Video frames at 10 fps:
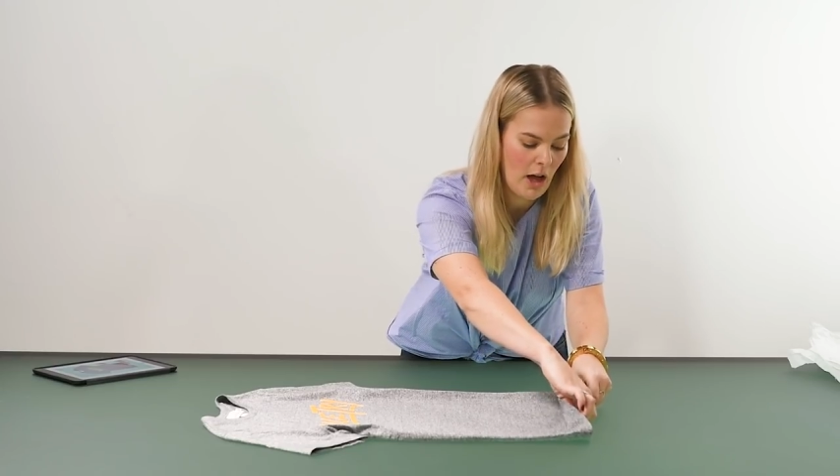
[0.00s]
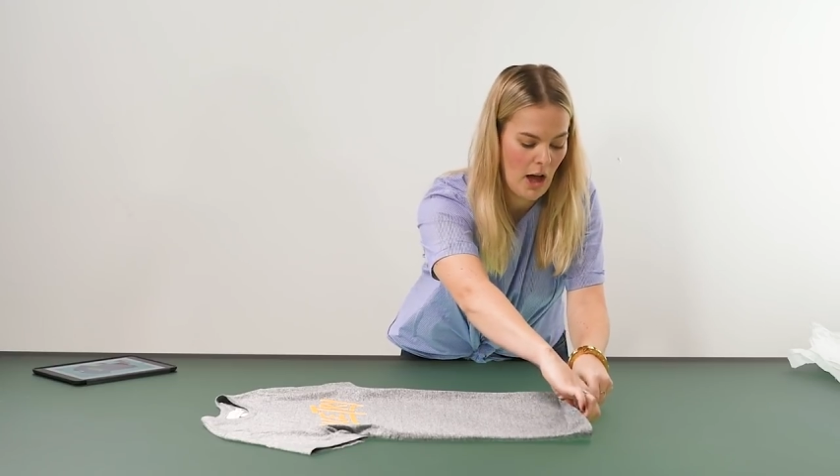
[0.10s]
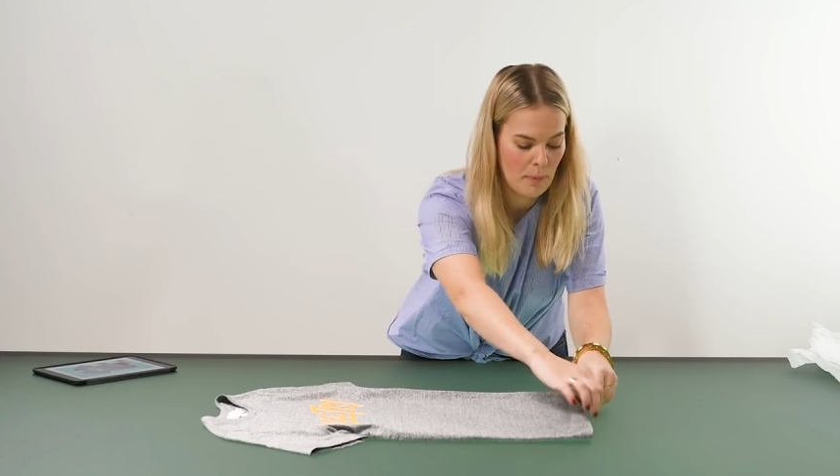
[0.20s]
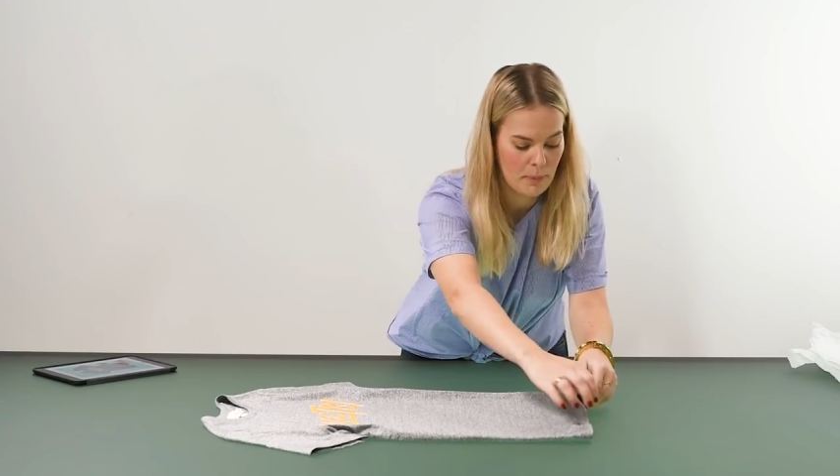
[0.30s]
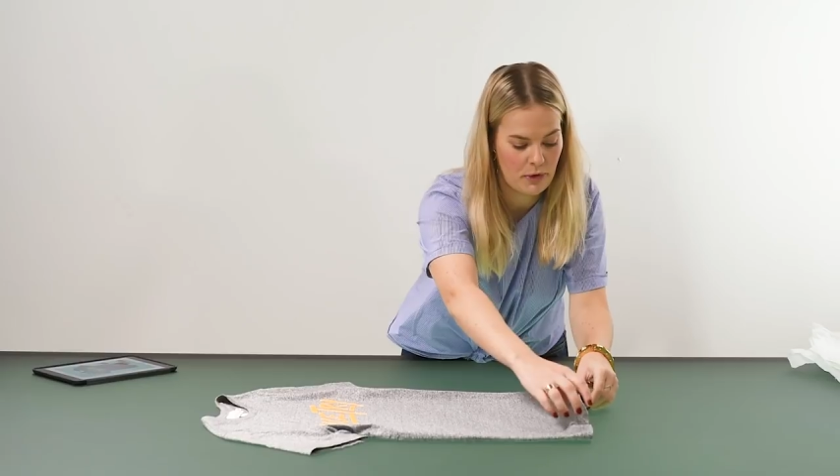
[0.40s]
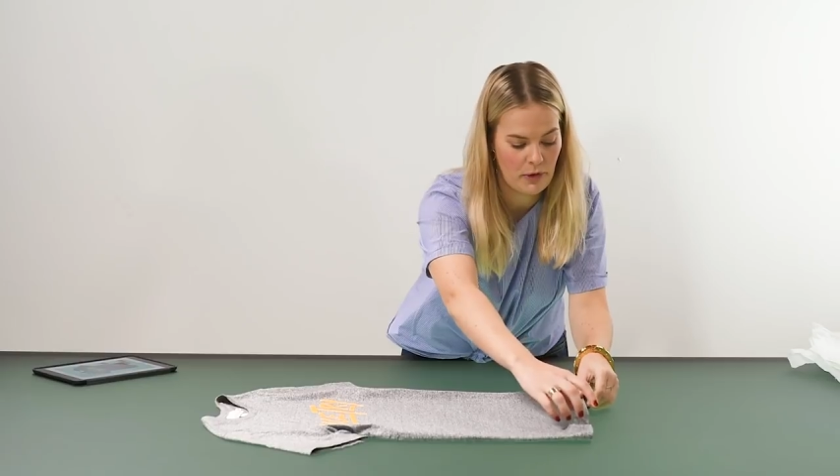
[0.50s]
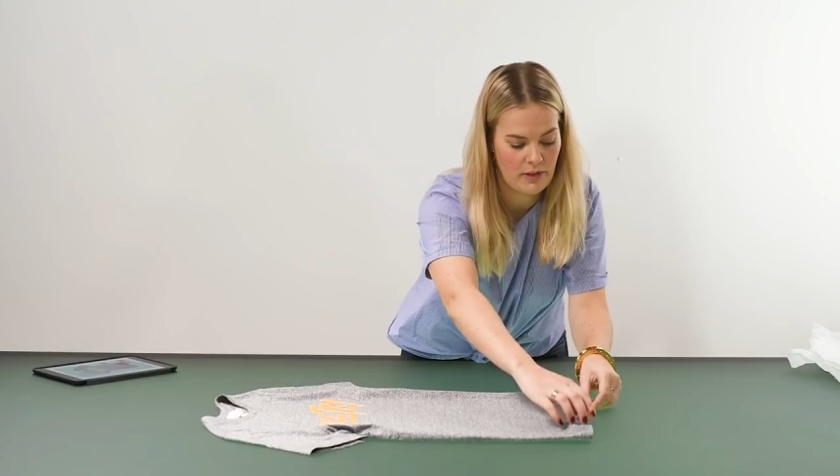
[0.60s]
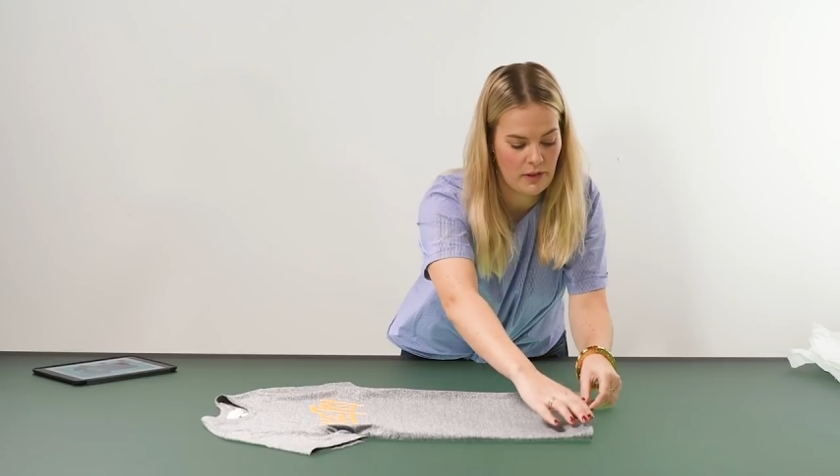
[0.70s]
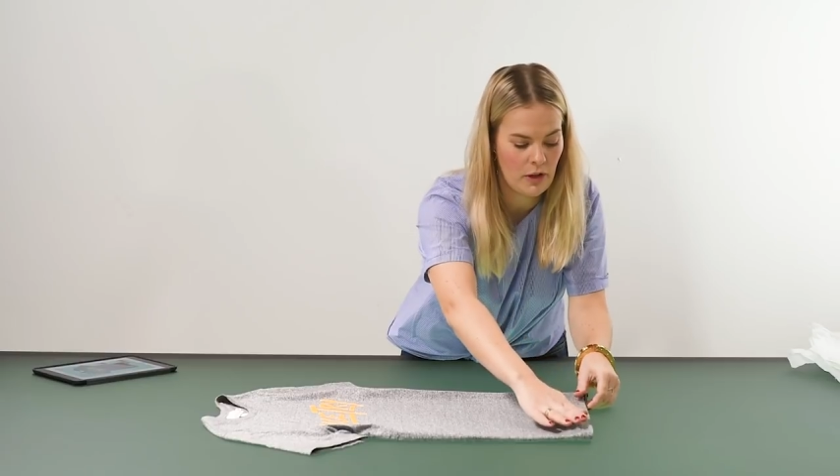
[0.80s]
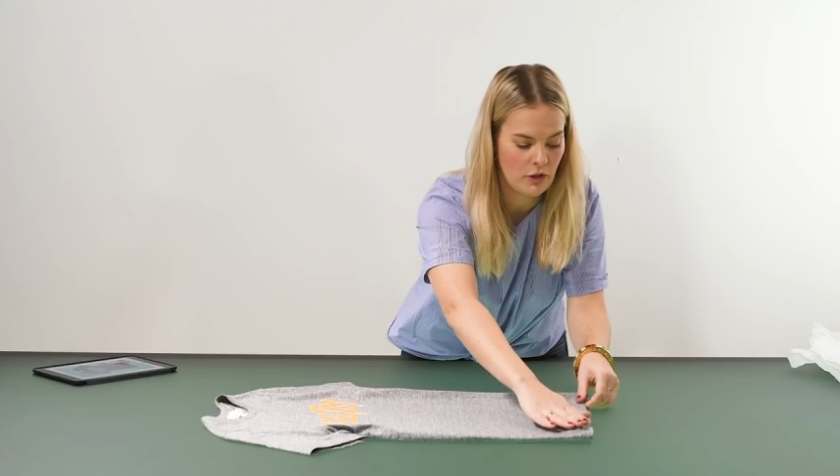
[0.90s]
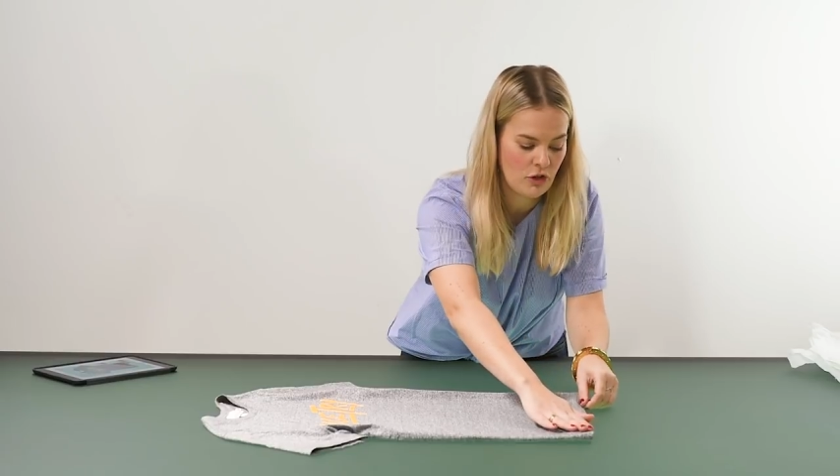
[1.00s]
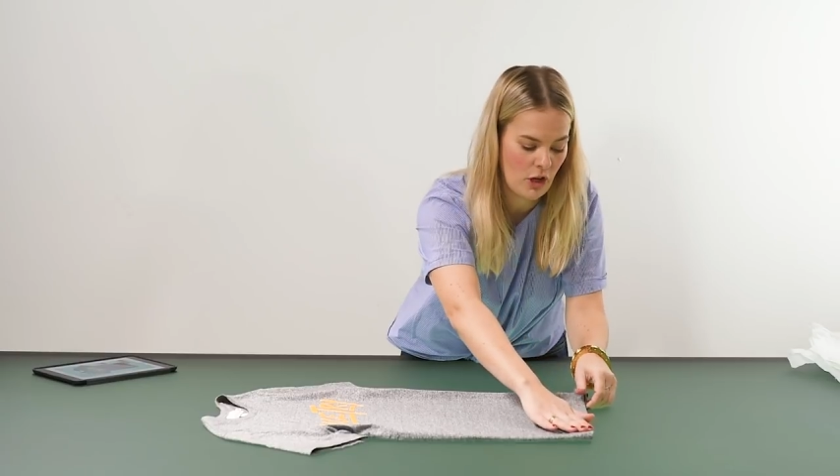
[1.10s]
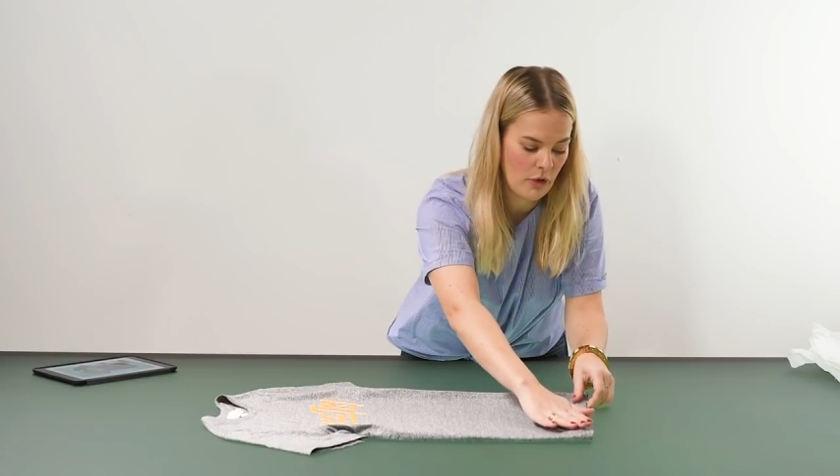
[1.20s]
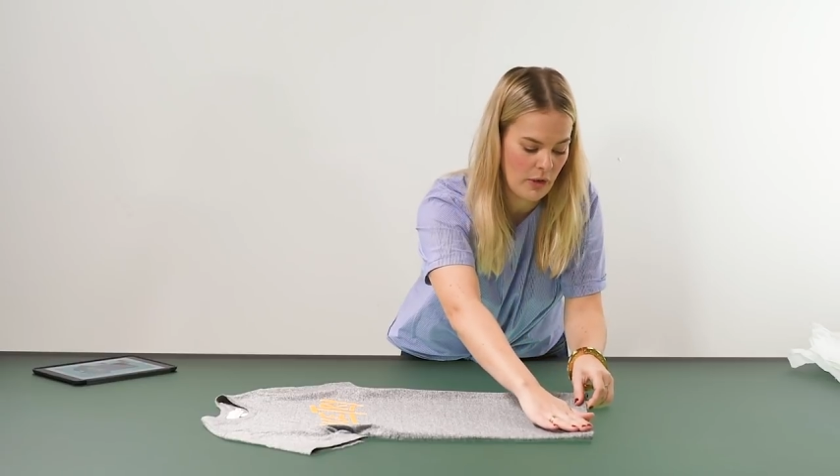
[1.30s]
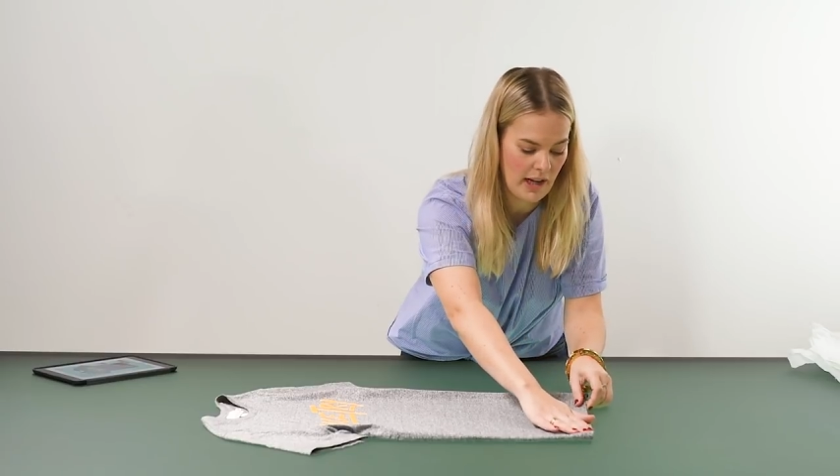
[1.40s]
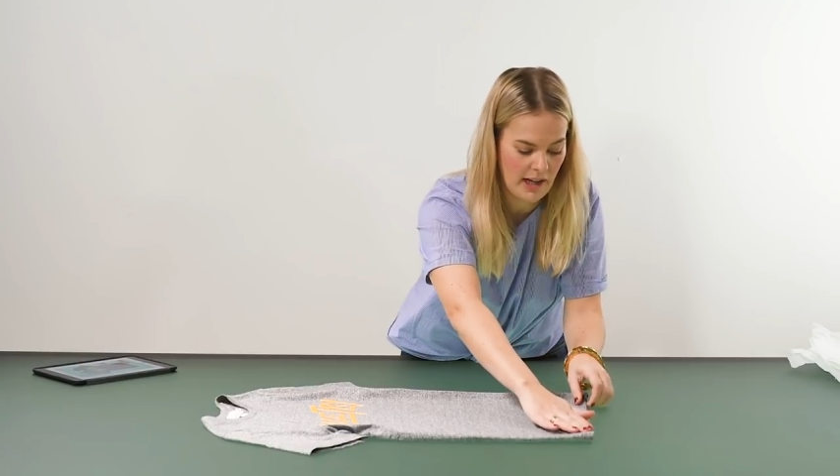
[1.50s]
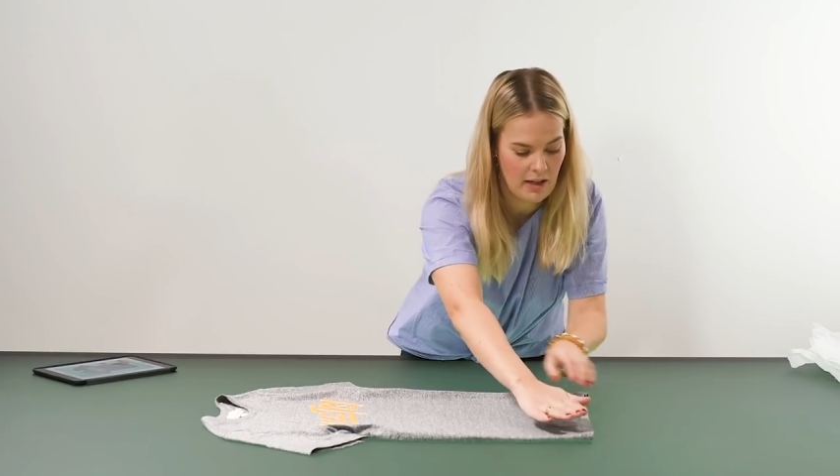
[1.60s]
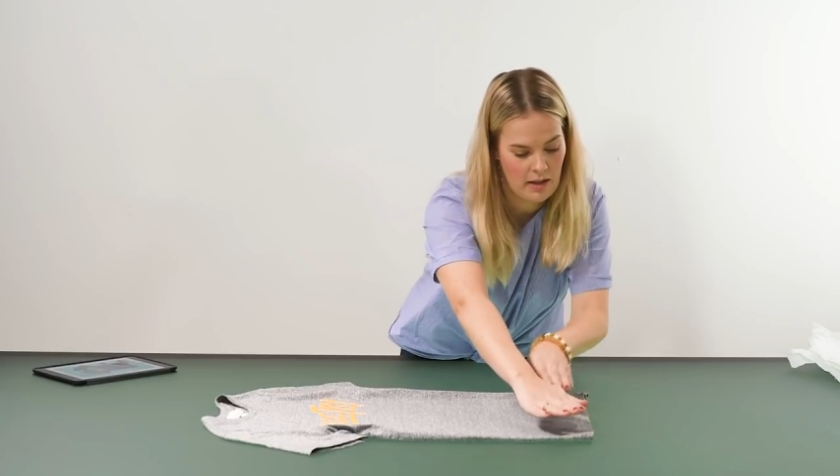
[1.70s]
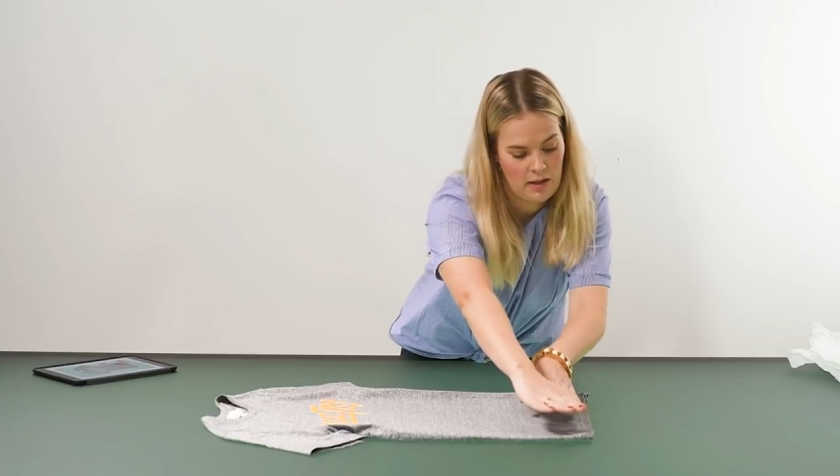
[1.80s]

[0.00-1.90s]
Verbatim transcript: up so it's not showing